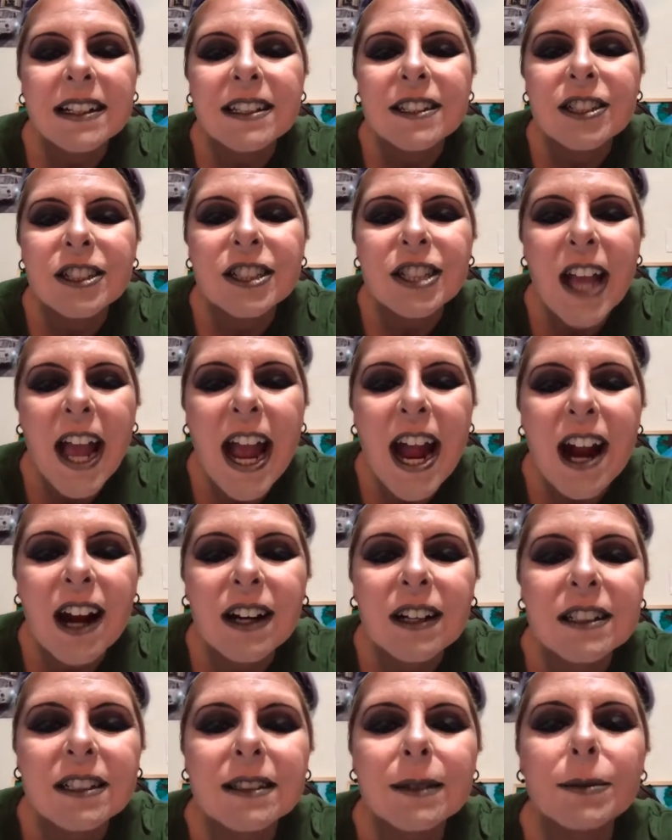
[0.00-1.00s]

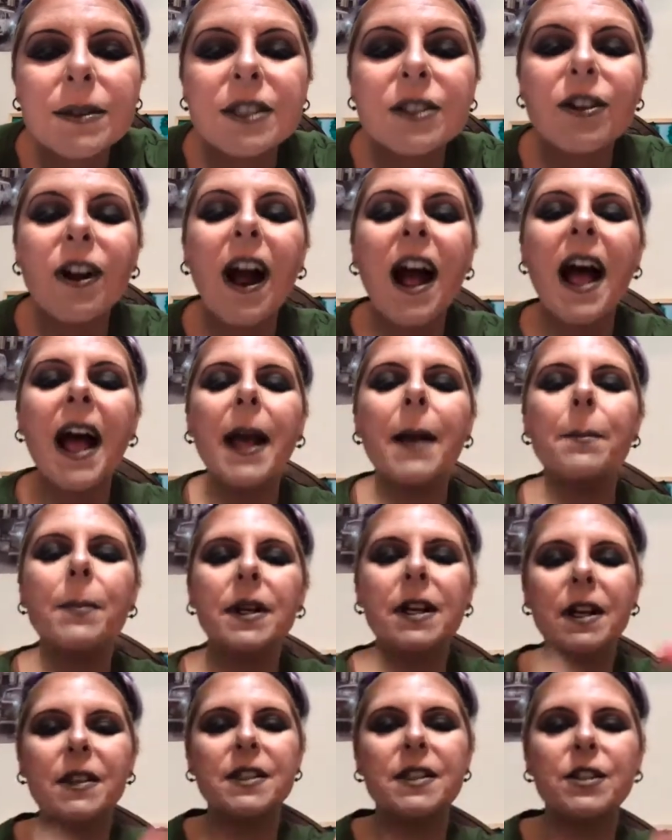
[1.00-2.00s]
share, subscribe,
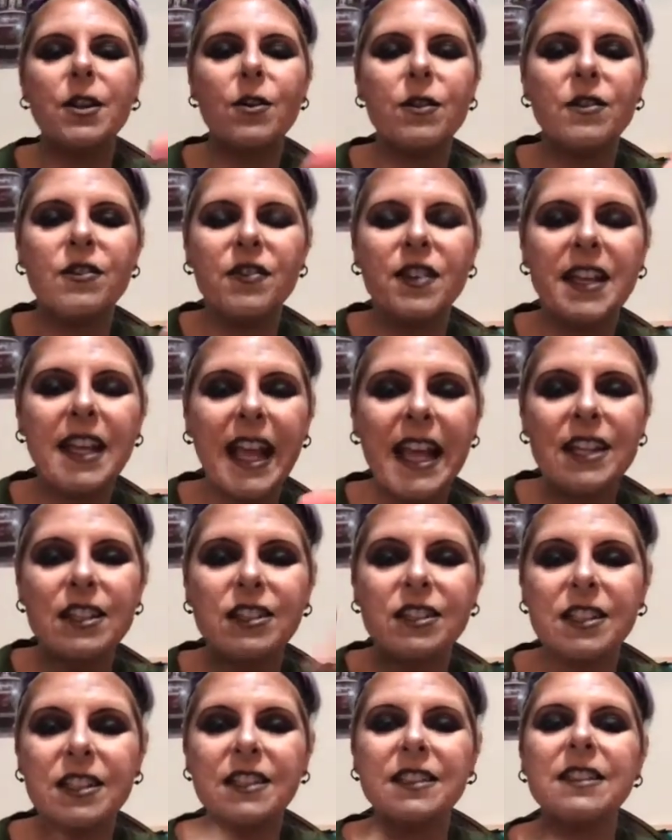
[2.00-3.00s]
put on the
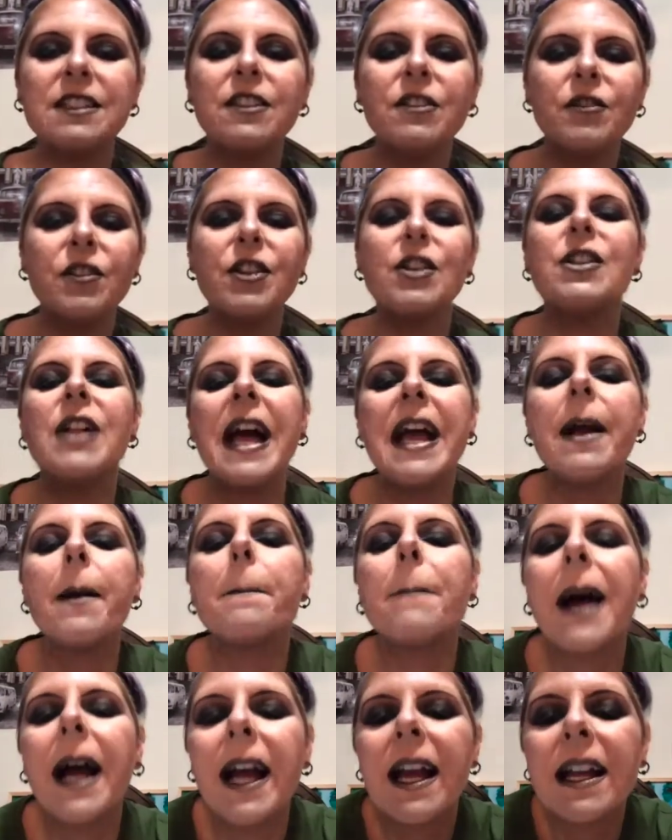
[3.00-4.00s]
notifications if you like
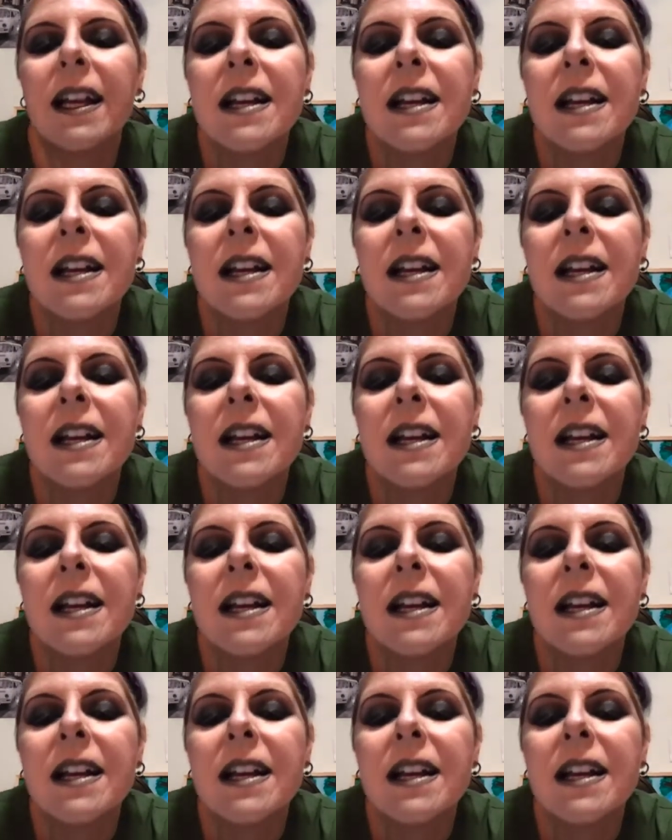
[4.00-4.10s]
my